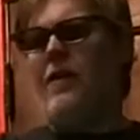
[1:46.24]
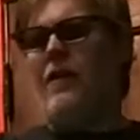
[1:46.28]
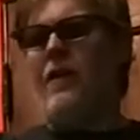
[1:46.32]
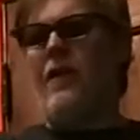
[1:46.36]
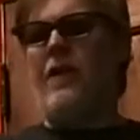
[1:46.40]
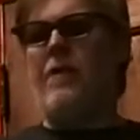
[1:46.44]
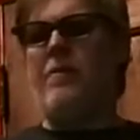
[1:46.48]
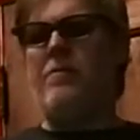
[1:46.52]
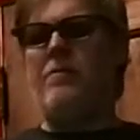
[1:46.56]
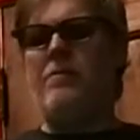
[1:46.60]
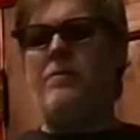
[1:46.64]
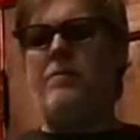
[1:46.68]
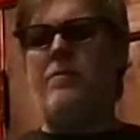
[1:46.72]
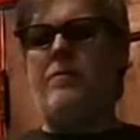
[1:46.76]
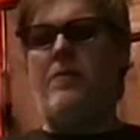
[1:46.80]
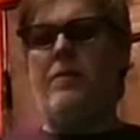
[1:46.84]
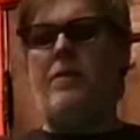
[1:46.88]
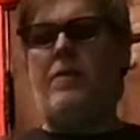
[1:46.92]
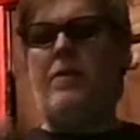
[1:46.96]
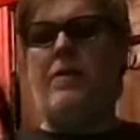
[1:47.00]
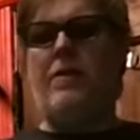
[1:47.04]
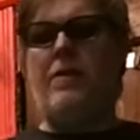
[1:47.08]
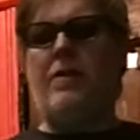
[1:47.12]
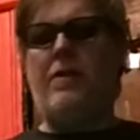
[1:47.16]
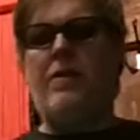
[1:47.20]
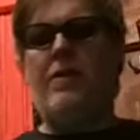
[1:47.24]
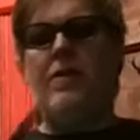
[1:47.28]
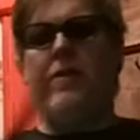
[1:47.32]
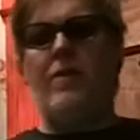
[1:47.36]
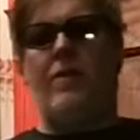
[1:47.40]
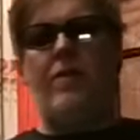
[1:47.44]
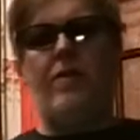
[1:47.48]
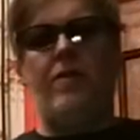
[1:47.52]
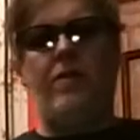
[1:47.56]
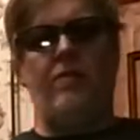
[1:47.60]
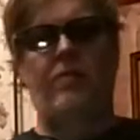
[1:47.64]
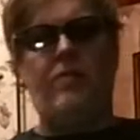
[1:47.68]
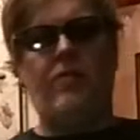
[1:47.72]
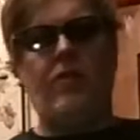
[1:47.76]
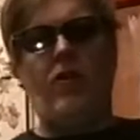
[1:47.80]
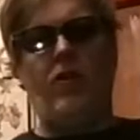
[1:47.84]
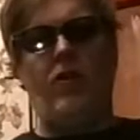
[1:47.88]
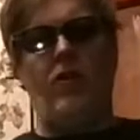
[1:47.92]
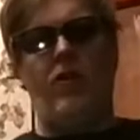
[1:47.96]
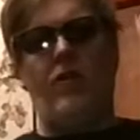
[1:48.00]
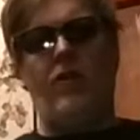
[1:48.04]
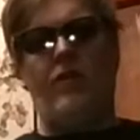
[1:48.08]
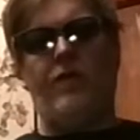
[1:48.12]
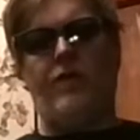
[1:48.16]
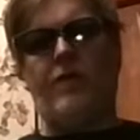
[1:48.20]
some
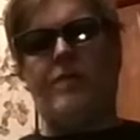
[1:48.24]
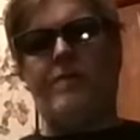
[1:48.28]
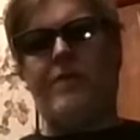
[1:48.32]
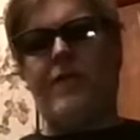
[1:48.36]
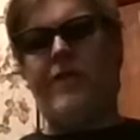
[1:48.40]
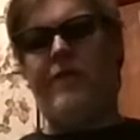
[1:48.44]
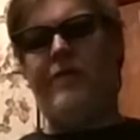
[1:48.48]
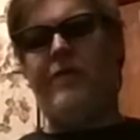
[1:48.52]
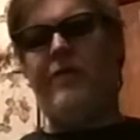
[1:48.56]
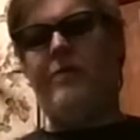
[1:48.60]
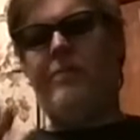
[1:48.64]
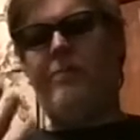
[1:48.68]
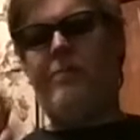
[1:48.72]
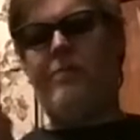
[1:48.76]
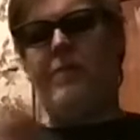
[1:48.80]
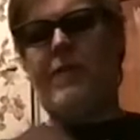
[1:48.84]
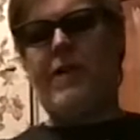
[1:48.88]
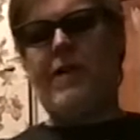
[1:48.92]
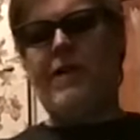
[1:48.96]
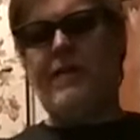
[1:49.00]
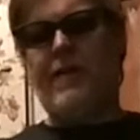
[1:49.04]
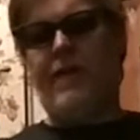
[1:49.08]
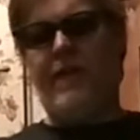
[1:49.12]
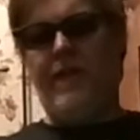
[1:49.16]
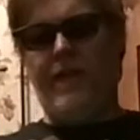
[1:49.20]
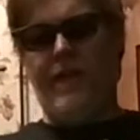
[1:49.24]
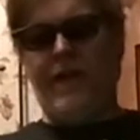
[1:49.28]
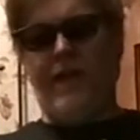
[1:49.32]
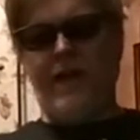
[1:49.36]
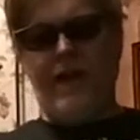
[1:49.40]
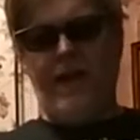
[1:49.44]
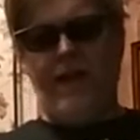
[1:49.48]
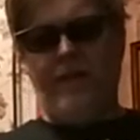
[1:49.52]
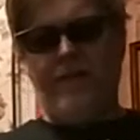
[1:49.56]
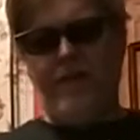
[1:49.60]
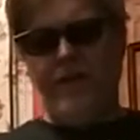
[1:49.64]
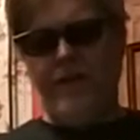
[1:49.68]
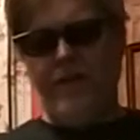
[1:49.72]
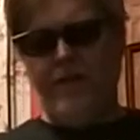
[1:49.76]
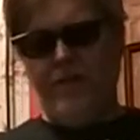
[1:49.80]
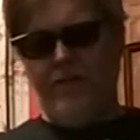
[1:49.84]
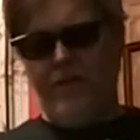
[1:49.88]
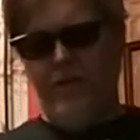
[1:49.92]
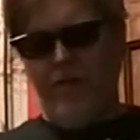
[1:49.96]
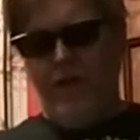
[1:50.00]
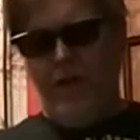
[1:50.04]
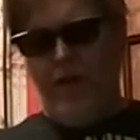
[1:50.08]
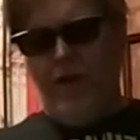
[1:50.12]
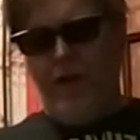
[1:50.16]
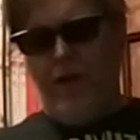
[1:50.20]
rollover pieces that I do.